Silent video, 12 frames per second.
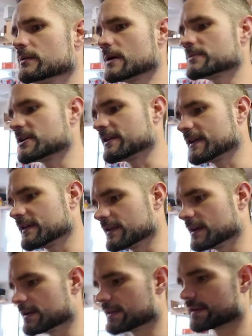I'm trying to think of
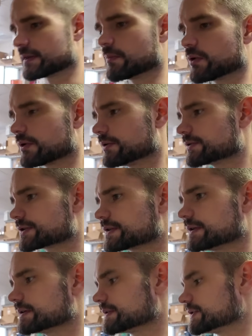the Boros,
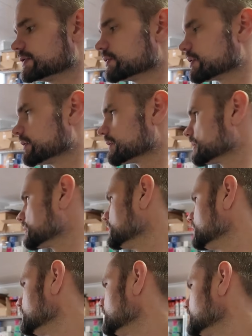the two-color,
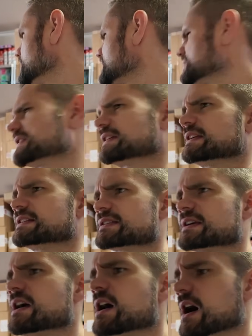they're
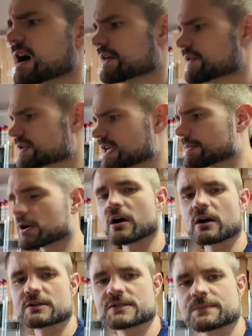signets. Those type of
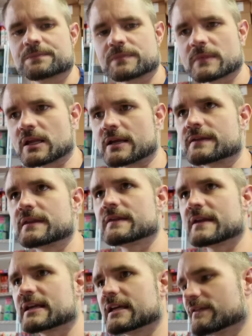cards, like
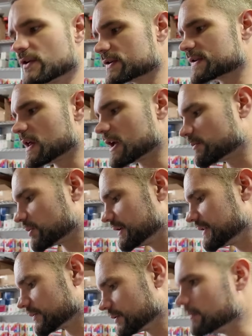they could give those a lot of
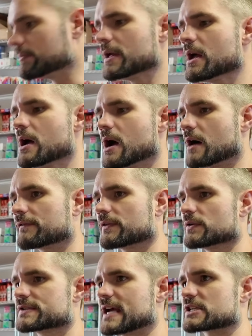breathing room for
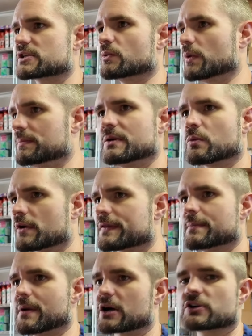those to actually would be worth
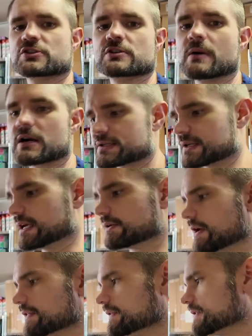$1 or $2 again,
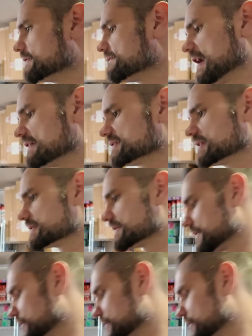rather than the 5 cents that